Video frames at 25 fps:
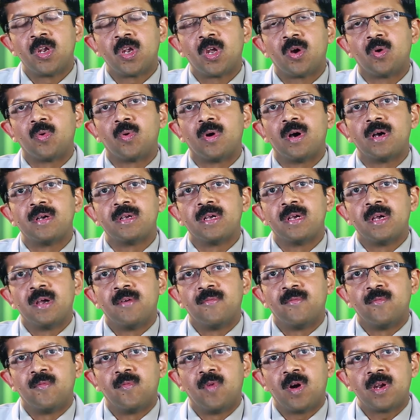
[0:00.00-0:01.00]
Now,
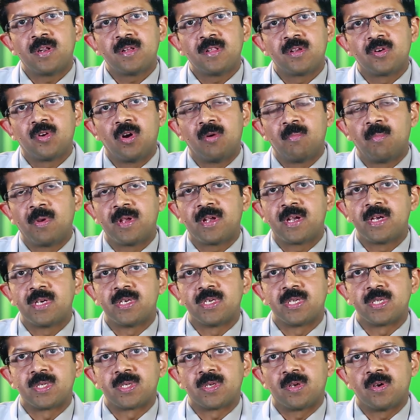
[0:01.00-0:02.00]
what are the
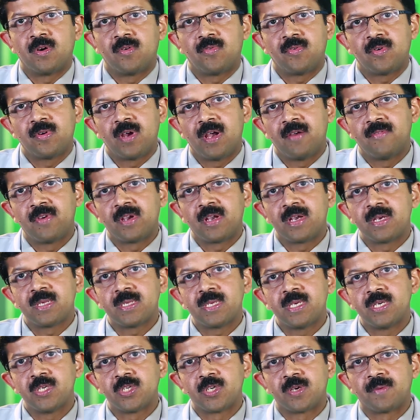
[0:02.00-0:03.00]
complications of having a
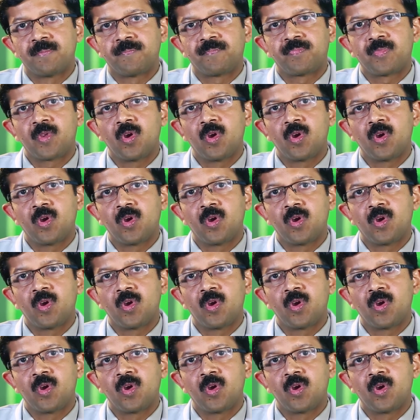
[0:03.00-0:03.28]
seizure?